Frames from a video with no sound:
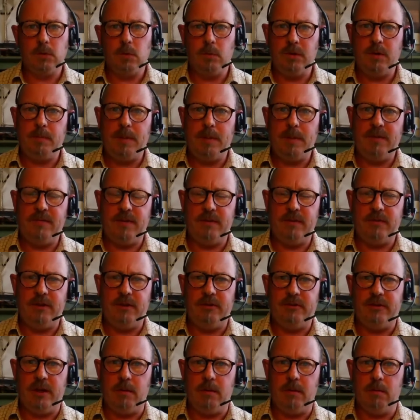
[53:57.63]
with the B
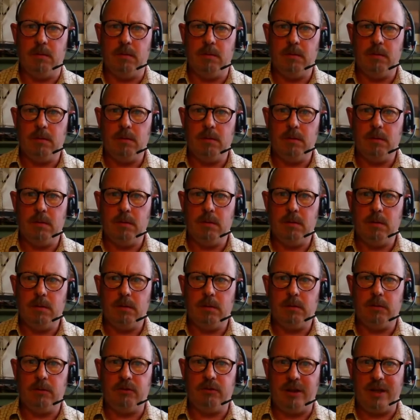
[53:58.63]
fifty-two.
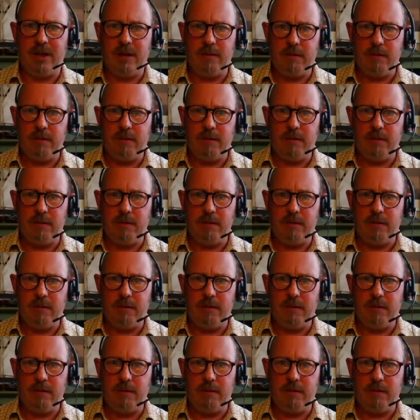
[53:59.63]
So